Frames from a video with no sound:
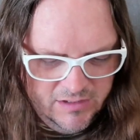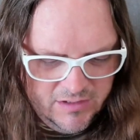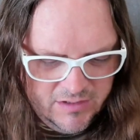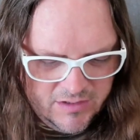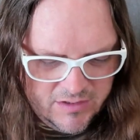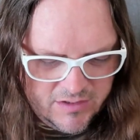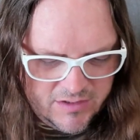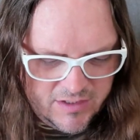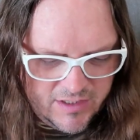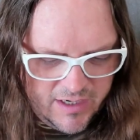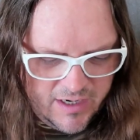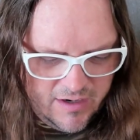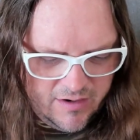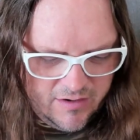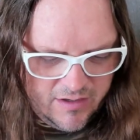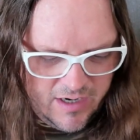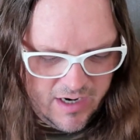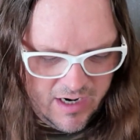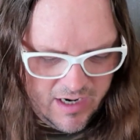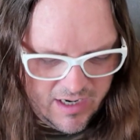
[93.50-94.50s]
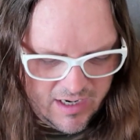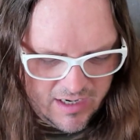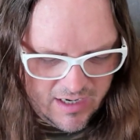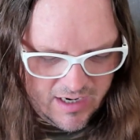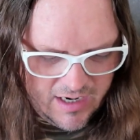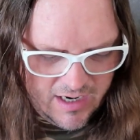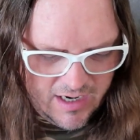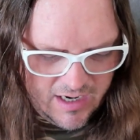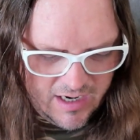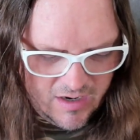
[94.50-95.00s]
So
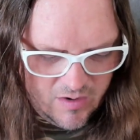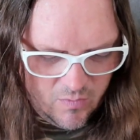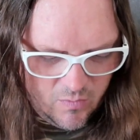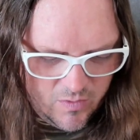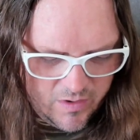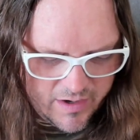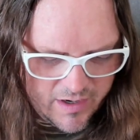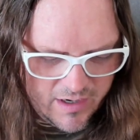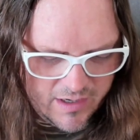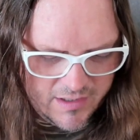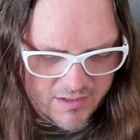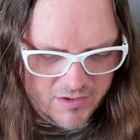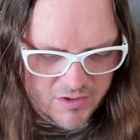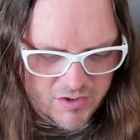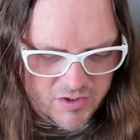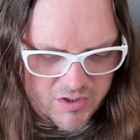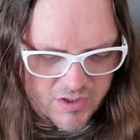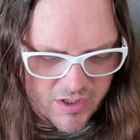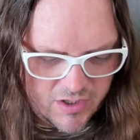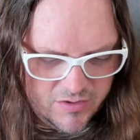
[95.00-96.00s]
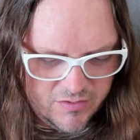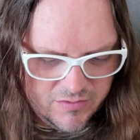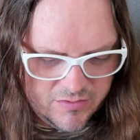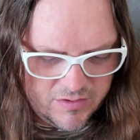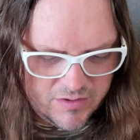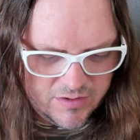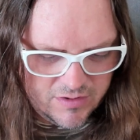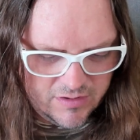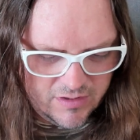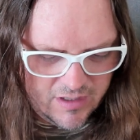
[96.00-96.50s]
what I
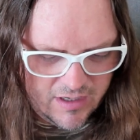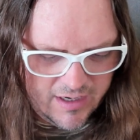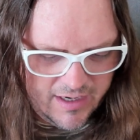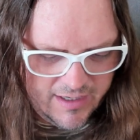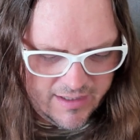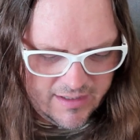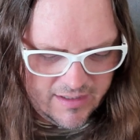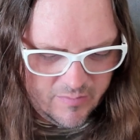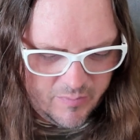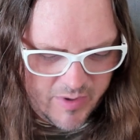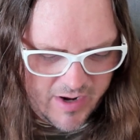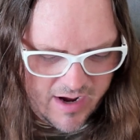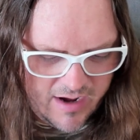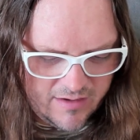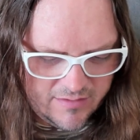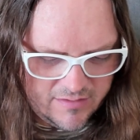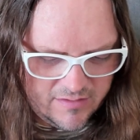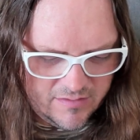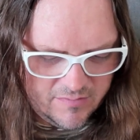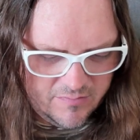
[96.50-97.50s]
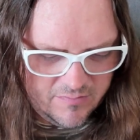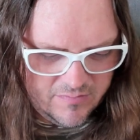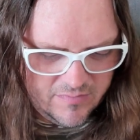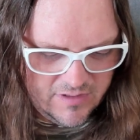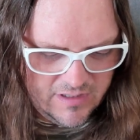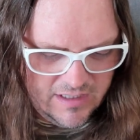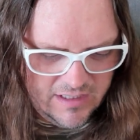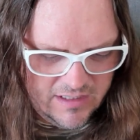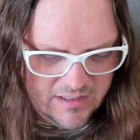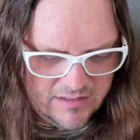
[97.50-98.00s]
don't like about them
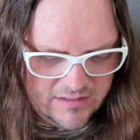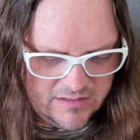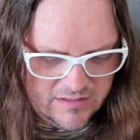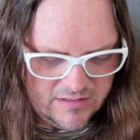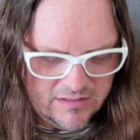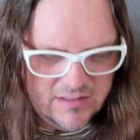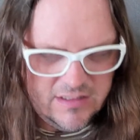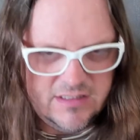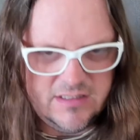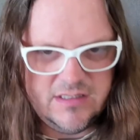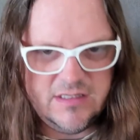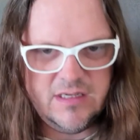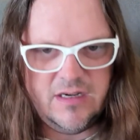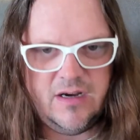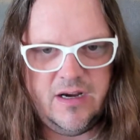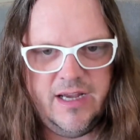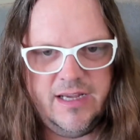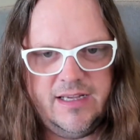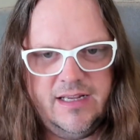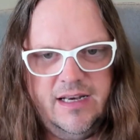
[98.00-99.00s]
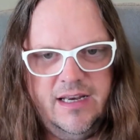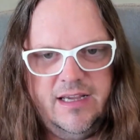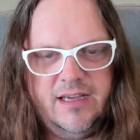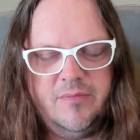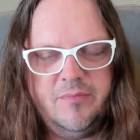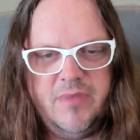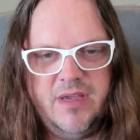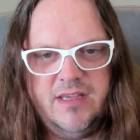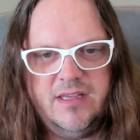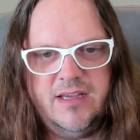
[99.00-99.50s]
is this i-clic
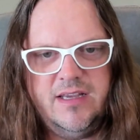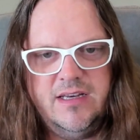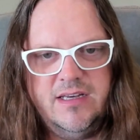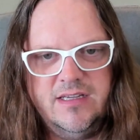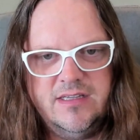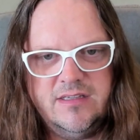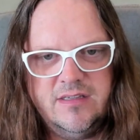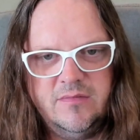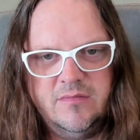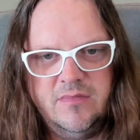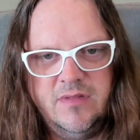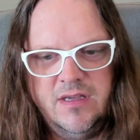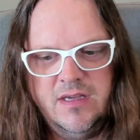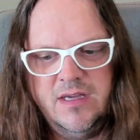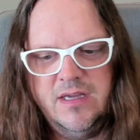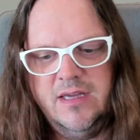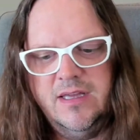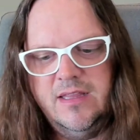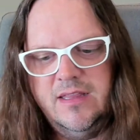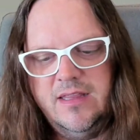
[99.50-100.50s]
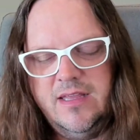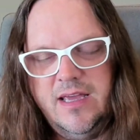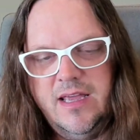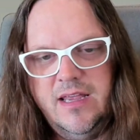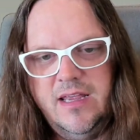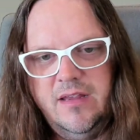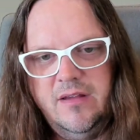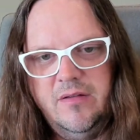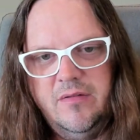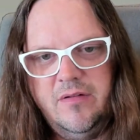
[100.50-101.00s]
mechanism.
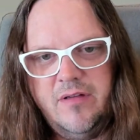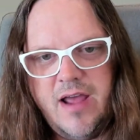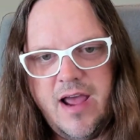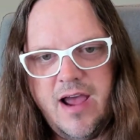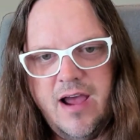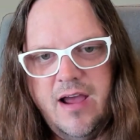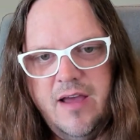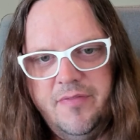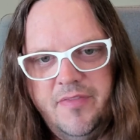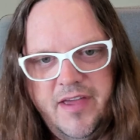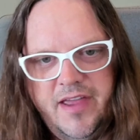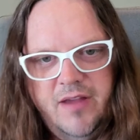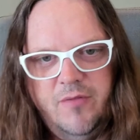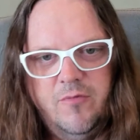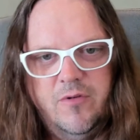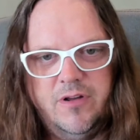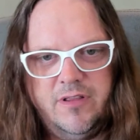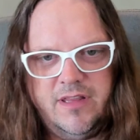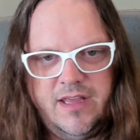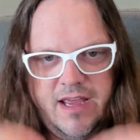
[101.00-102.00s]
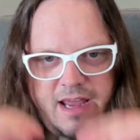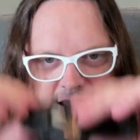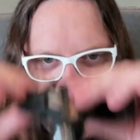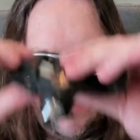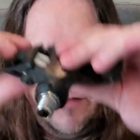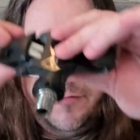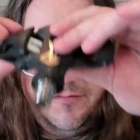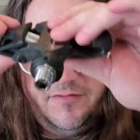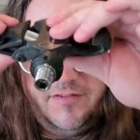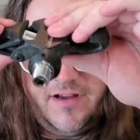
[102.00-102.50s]
What they
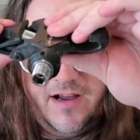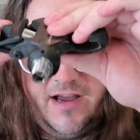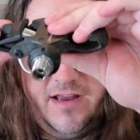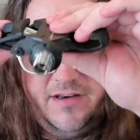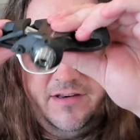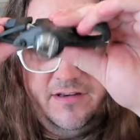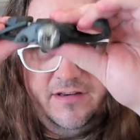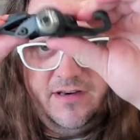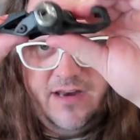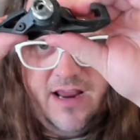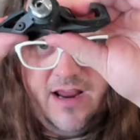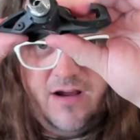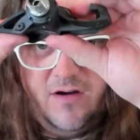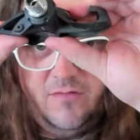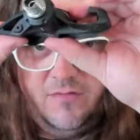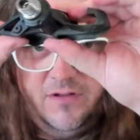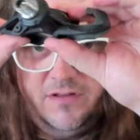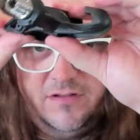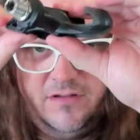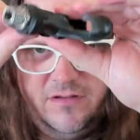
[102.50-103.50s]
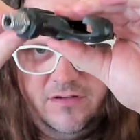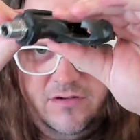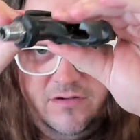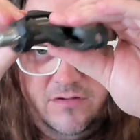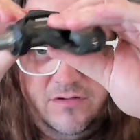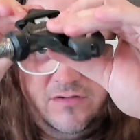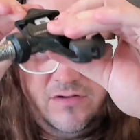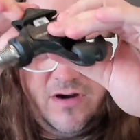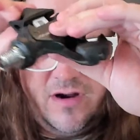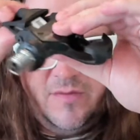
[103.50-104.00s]
have done now with the new
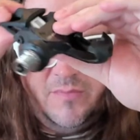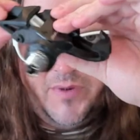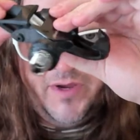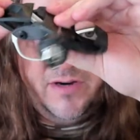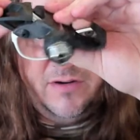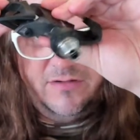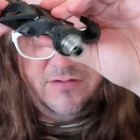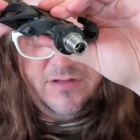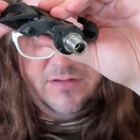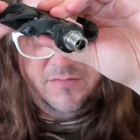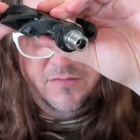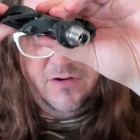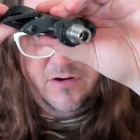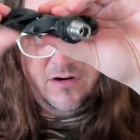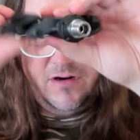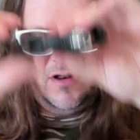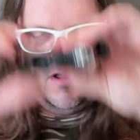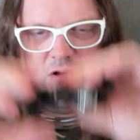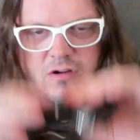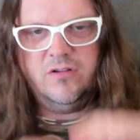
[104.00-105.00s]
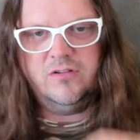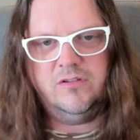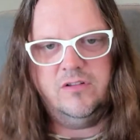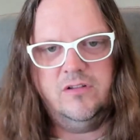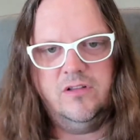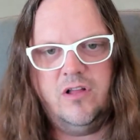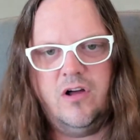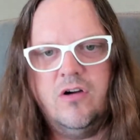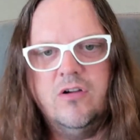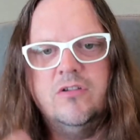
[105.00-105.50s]
time pedals, if you're a
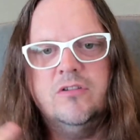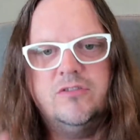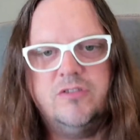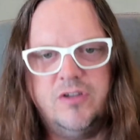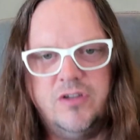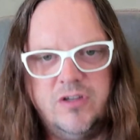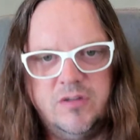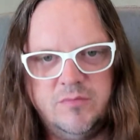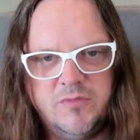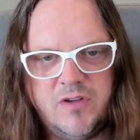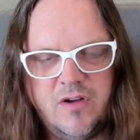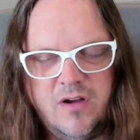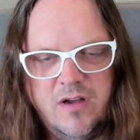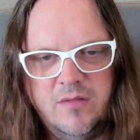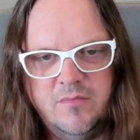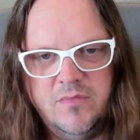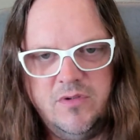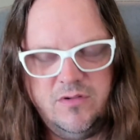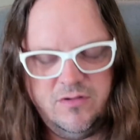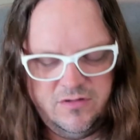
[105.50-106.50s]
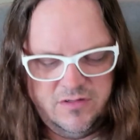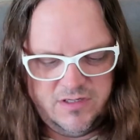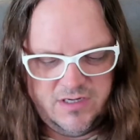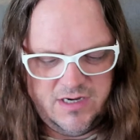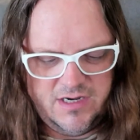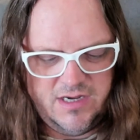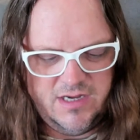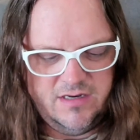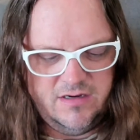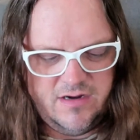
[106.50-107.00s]
long-term time
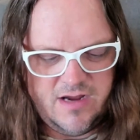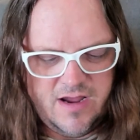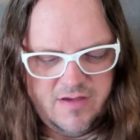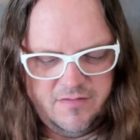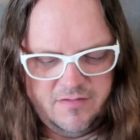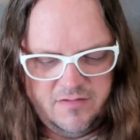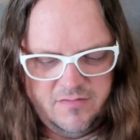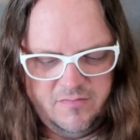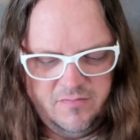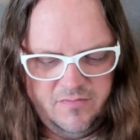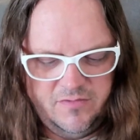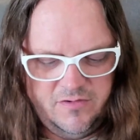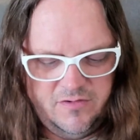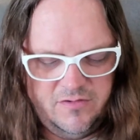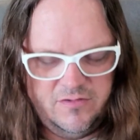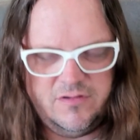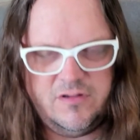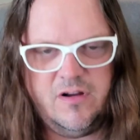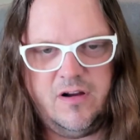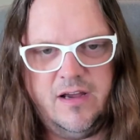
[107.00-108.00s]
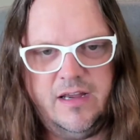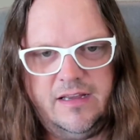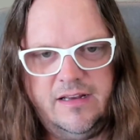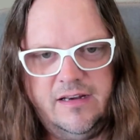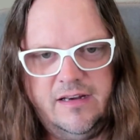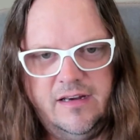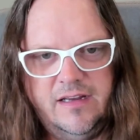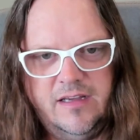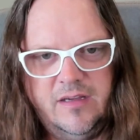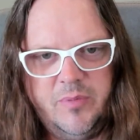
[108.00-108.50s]
user and you haven't used
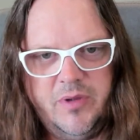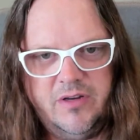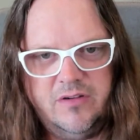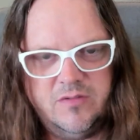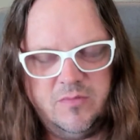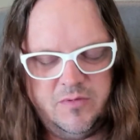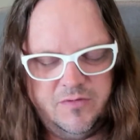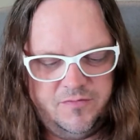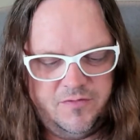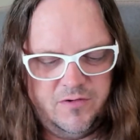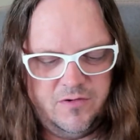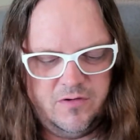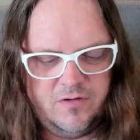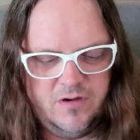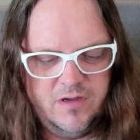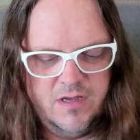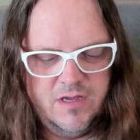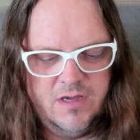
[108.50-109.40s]
i-clic pedals before,